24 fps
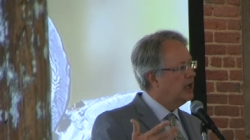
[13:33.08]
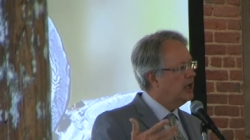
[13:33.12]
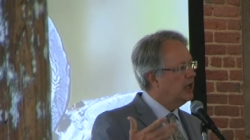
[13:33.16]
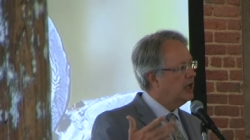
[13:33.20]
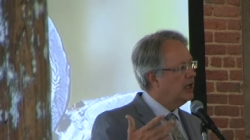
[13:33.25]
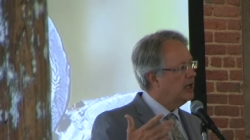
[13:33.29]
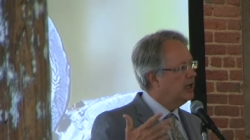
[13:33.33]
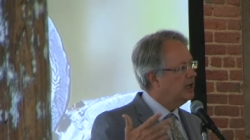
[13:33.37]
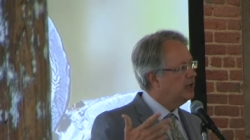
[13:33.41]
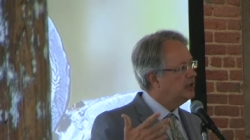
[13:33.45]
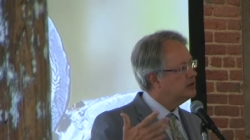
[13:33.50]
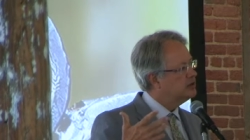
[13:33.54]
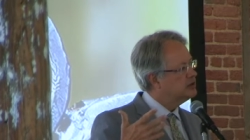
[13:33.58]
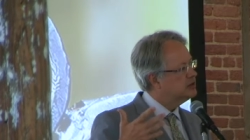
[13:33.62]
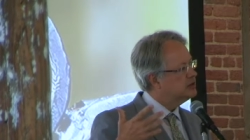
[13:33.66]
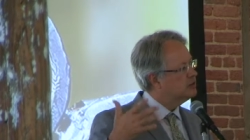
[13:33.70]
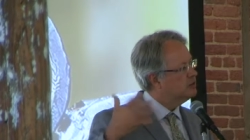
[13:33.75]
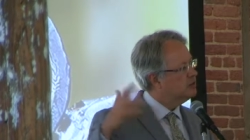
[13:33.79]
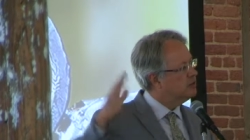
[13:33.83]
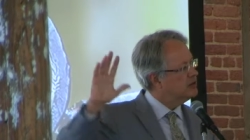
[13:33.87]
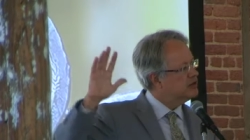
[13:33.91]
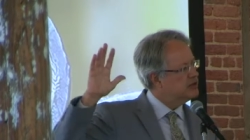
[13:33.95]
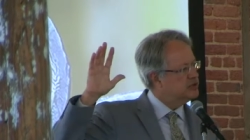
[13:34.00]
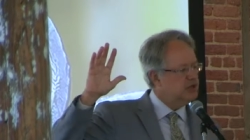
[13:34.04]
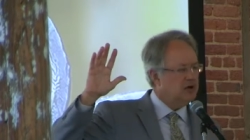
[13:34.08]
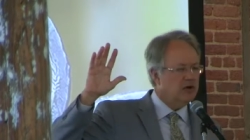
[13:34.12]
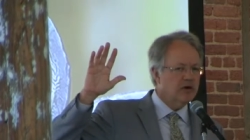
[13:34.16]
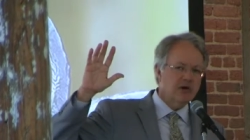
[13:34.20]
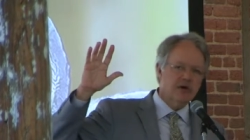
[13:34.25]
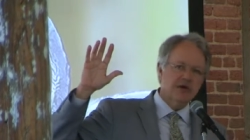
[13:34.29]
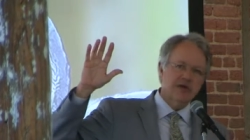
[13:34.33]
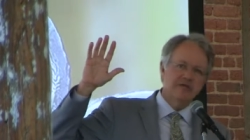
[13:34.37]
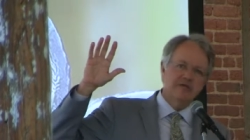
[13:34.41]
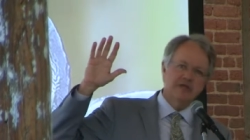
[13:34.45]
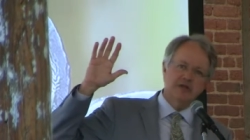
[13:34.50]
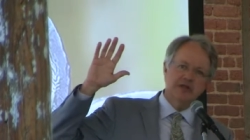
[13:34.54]
and it's
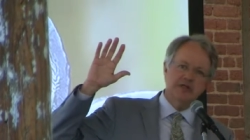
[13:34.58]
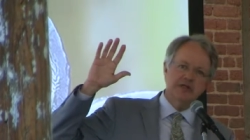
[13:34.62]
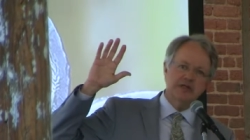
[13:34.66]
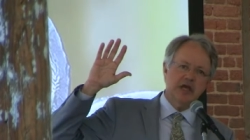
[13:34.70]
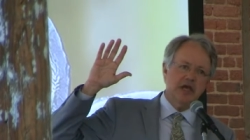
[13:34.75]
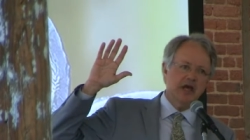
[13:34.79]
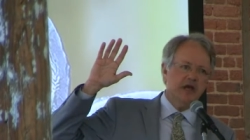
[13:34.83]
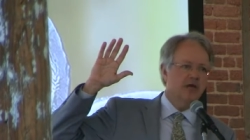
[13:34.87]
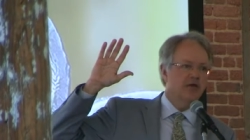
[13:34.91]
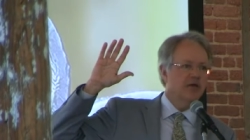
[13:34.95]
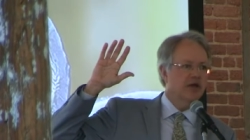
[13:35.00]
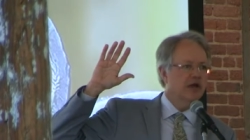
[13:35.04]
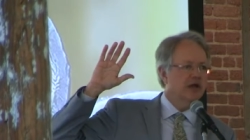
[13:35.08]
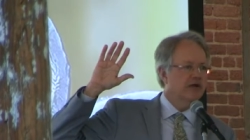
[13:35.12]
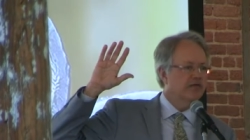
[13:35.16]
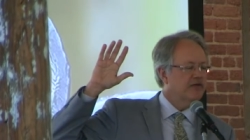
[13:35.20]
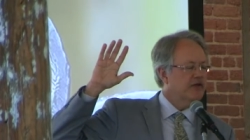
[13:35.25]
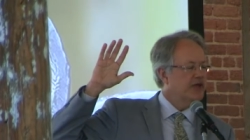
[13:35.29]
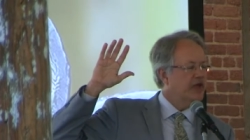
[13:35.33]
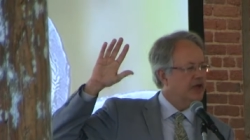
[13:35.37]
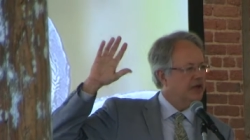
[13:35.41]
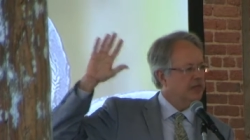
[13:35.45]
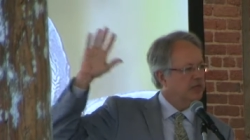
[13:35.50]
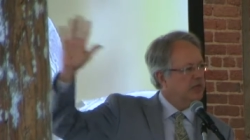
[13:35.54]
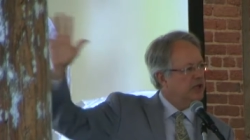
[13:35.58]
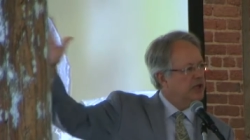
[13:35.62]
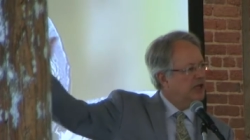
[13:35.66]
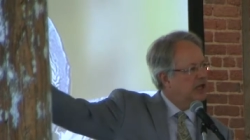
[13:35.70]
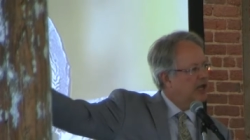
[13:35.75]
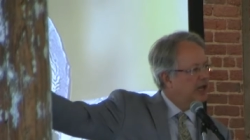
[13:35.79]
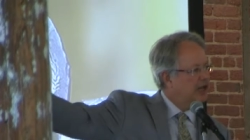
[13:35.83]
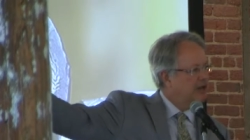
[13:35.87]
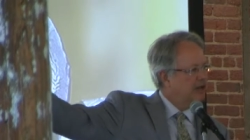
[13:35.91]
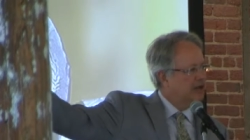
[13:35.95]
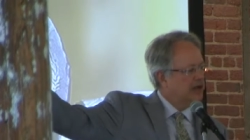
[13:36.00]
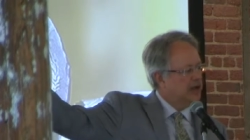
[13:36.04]
preserved this area. If you hadn't been
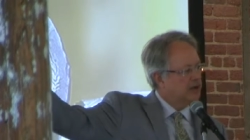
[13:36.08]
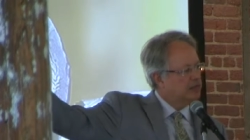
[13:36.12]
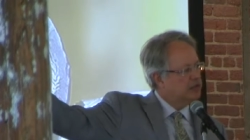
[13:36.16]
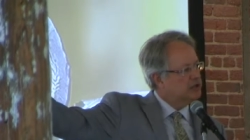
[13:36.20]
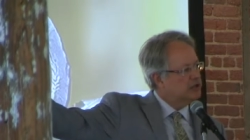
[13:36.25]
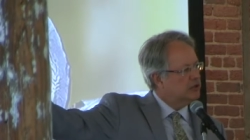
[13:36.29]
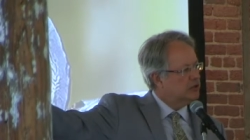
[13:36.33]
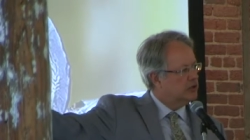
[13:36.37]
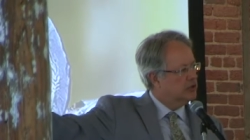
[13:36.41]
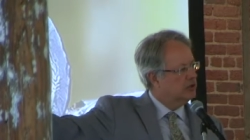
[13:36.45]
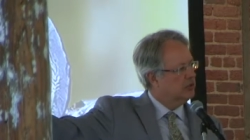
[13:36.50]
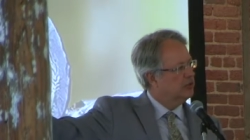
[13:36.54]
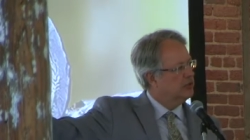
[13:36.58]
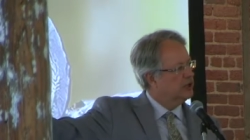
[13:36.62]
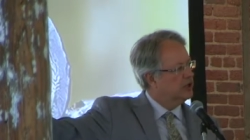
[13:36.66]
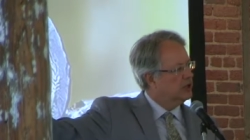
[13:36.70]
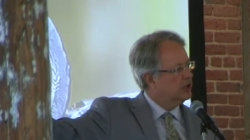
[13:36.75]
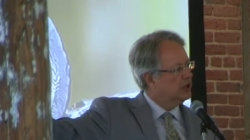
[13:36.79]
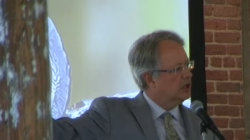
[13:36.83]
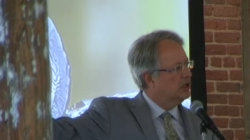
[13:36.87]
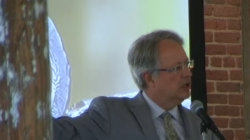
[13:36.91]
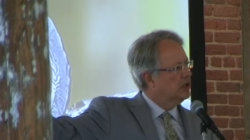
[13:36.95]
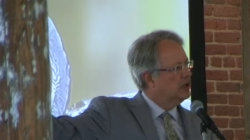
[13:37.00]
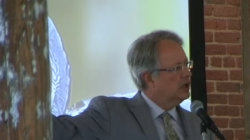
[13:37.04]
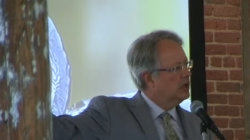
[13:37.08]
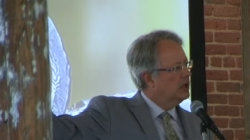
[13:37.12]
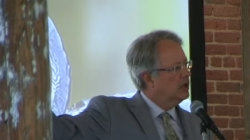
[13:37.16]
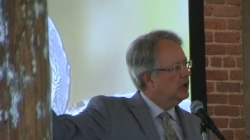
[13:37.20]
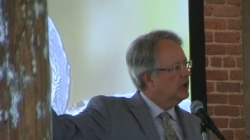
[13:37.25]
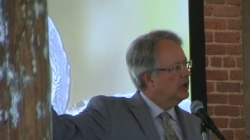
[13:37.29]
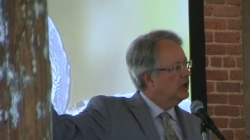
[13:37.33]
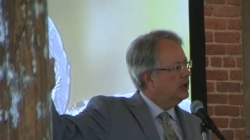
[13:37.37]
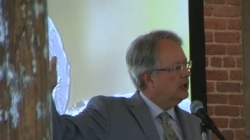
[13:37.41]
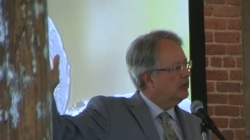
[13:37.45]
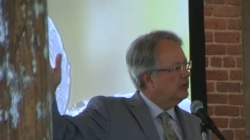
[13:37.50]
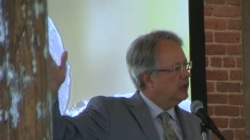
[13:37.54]
down there, I'm sure you will.
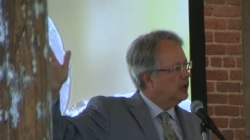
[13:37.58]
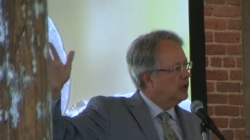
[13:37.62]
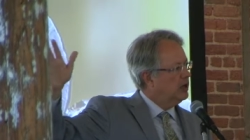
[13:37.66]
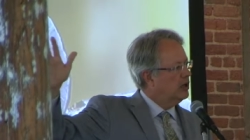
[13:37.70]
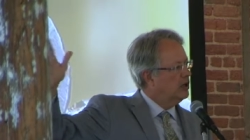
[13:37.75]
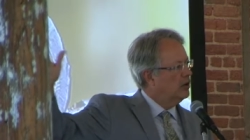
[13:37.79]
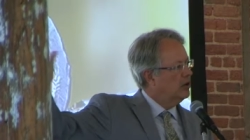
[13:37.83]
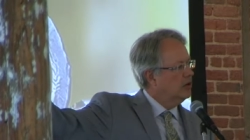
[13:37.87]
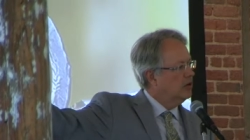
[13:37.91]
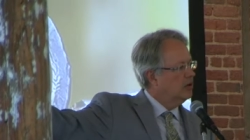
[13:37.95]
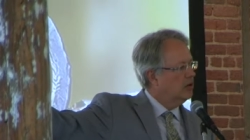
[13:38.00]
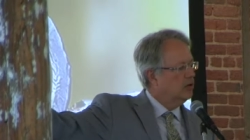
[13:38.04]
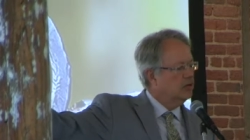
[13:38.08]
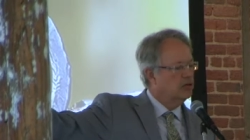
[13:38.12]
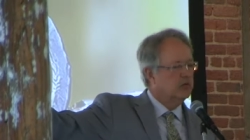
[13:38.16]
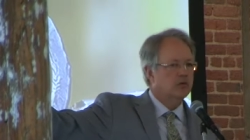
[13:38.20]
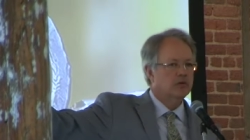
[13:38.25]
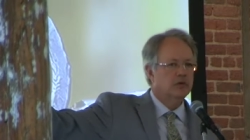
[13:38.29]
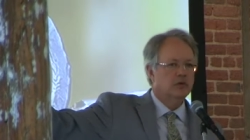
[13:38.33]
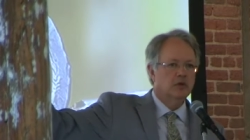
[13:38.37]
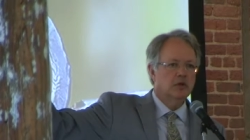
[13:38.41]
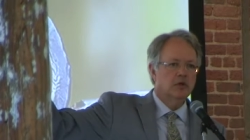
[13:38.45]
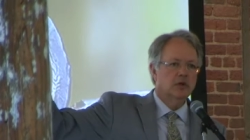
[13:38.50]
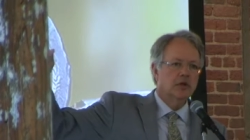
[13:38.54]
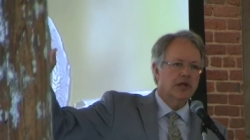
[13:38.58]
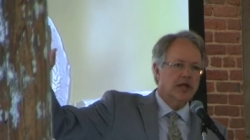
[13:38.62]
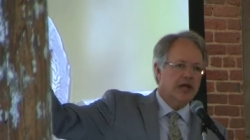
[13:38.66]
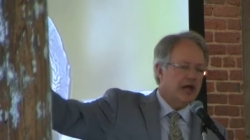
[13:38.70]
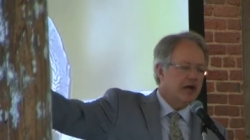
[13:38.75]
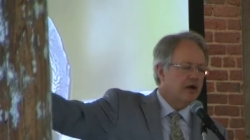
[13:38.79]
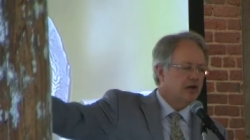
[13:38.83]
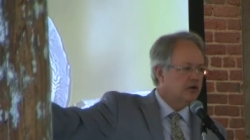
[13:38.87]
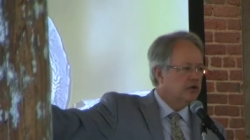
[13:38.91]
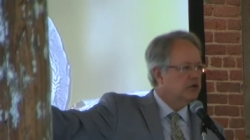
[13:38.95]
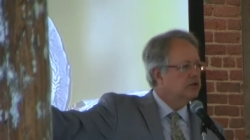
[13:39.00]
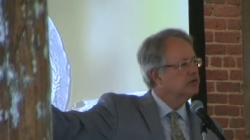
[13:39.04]
Below
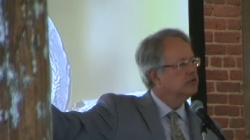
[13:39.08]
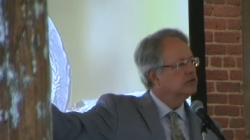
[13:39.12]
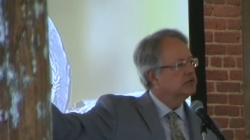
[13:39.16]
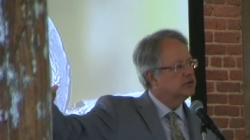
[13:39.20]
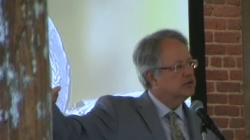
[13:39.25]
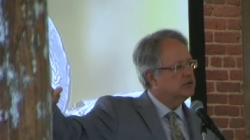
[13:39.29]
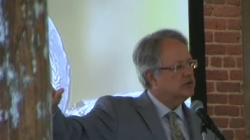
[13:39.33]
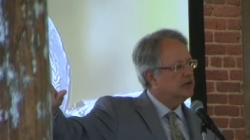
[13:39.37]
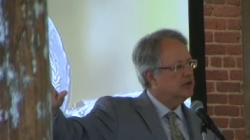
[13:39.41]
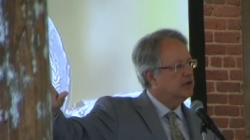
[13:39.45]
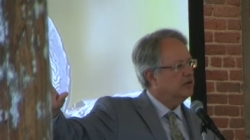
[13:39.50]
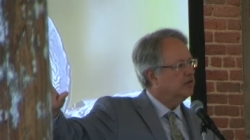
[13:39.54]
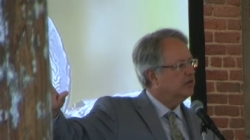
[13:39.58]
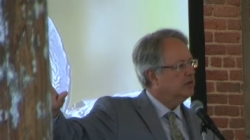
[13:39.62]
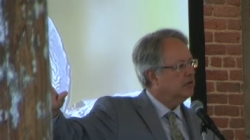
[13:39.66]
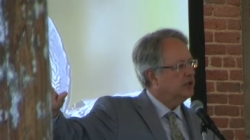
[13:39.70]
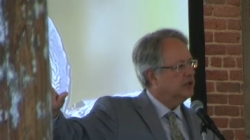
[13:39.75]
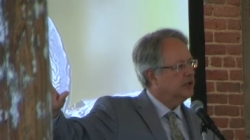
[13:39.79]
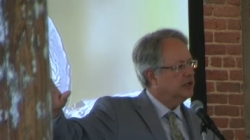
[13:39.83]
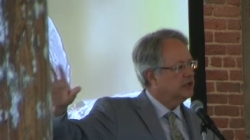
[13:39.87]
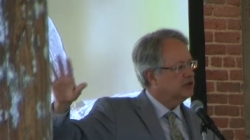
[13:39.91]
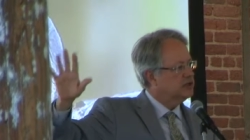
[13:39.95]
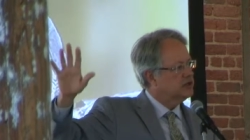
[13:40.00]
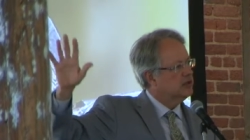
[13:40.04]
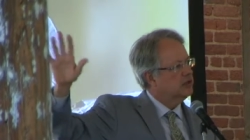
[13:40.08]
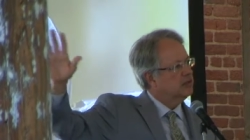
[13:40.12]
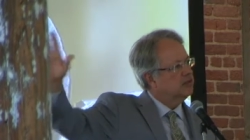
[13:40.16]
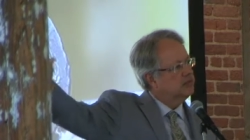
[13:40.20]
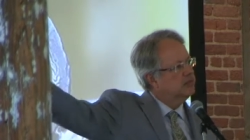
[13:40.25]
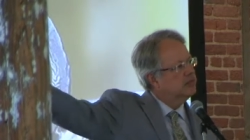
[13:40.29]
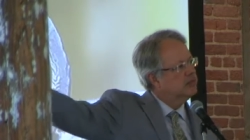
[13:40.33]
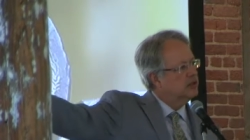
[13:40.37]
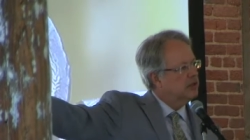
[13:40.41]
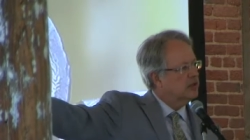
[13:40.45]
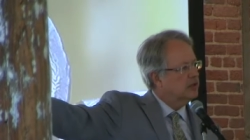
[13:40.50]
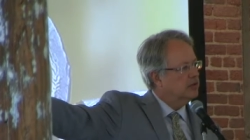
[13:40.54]
Calhoun Street really is
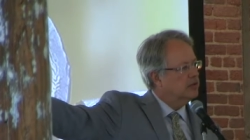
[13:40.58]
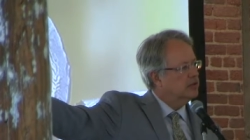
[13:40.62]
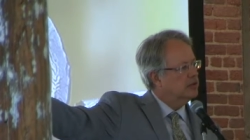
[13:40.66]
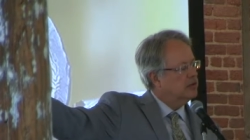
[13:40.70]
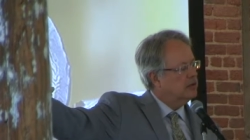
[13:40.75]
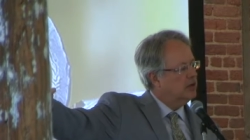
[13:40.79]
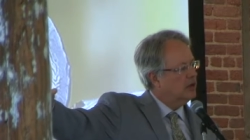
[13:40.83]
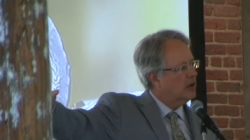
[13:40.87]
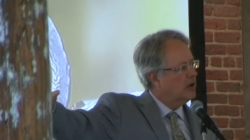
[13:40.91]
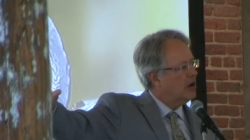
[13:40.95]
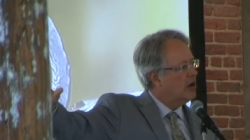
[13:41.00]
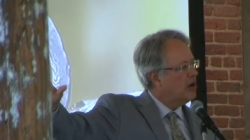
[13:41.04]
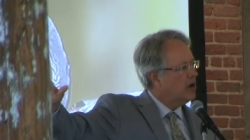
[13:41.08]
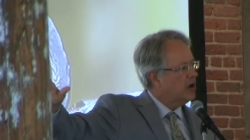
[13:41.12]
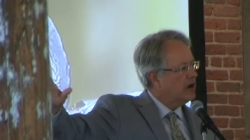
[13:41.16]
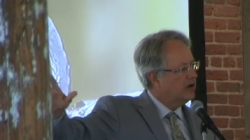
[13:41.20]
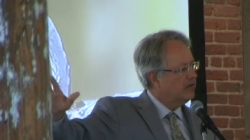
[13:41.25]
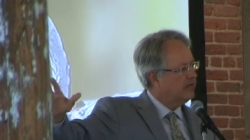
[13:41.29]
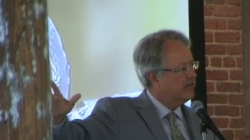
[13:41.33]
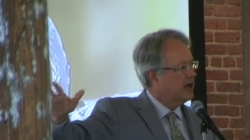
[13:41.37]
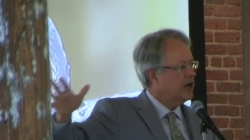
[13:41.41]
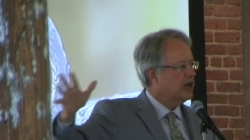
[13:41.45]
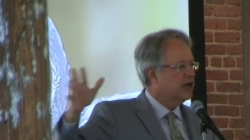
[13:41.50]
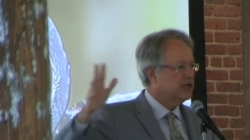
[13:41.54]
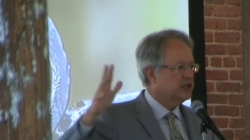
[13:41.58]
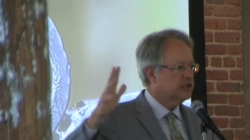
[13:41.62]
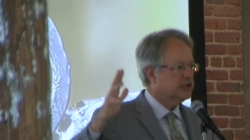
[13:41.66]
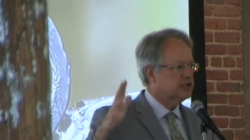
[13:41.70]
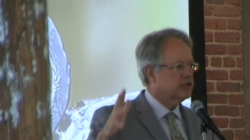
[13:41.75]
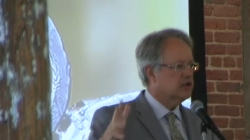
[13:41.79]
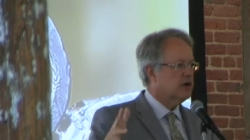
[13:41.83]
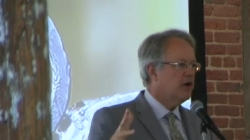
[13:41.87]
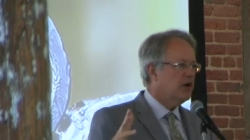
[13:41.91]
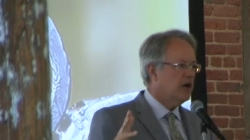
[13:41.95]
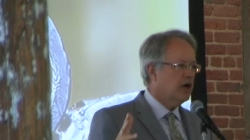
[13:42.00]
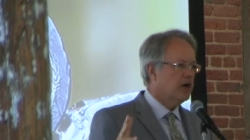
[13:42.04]
the heart of our
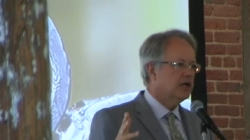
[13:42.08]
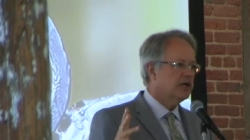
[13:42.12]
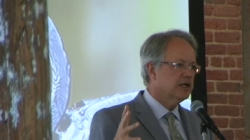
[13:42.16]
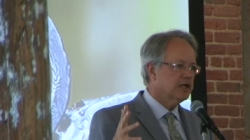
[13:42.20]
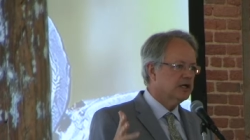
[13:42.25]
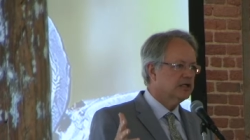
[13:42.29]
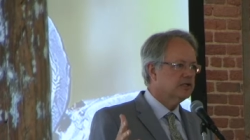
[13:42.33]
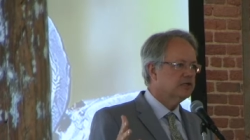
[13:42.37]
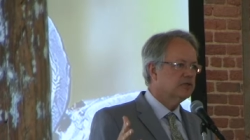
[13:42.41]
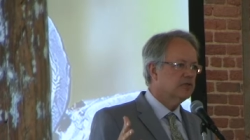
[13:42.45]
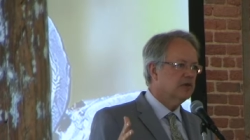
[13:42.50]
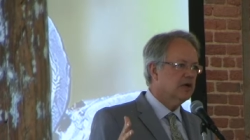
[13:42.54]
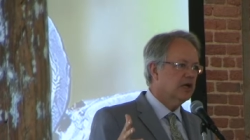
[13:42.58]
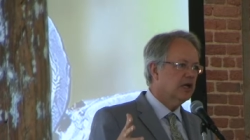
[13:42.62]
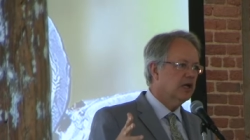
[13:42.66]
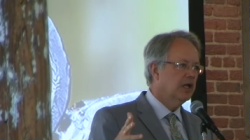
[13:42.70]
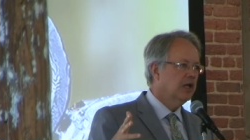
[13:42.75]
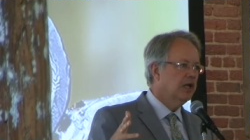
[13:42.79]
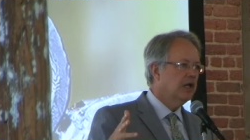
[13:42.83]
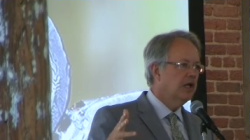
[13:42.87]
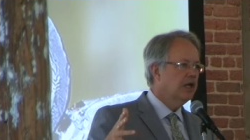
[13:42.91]
historic district,